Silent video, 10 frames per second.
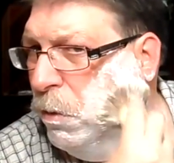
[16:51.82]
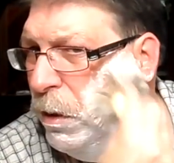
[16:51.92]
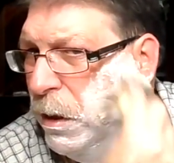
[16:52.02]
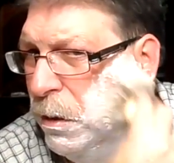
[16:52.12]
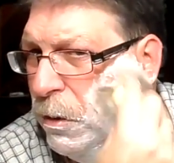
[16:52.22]

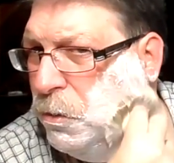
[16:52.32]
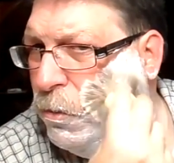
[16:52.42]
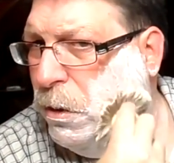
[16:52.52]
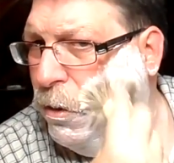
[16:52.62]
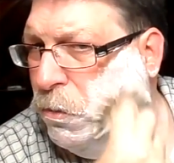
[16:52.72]
And really
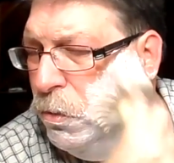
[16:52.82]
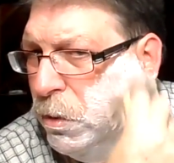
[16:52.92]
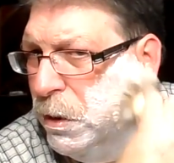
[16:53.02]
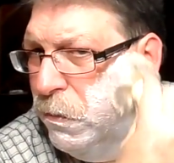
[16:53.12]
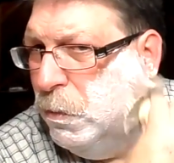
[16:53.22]

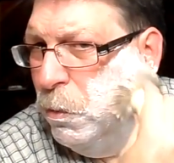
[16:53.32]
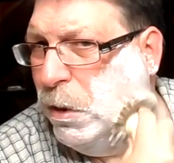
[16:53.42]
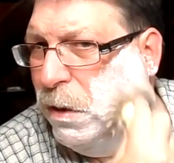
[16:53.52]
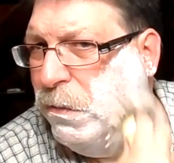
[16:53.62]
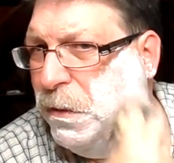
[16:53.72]
and truly,
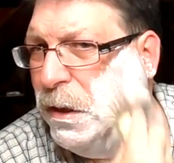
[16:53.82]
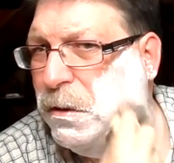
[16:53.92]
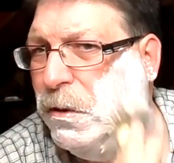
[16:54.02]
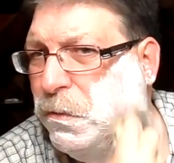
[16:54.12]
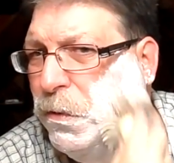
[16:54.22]
from what I
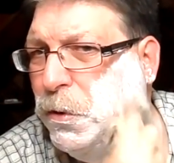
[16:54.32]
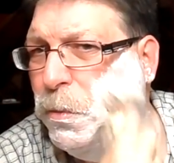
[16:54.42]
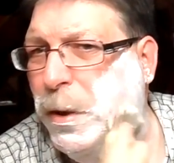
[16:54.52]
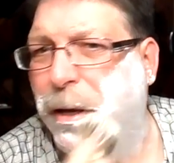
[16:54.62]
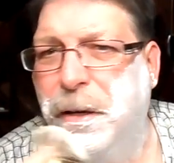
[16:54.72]
felt at
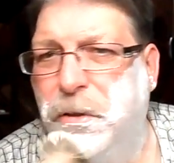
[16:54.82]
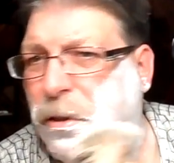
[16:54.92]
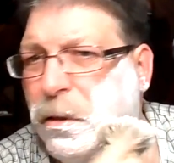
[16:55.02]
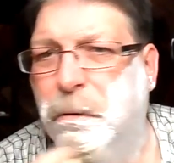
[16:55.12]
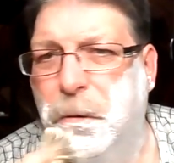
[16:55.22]
first
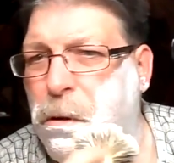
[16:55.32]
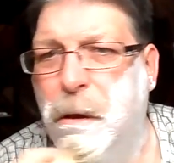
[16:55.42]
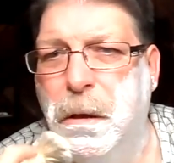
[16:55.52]
pass,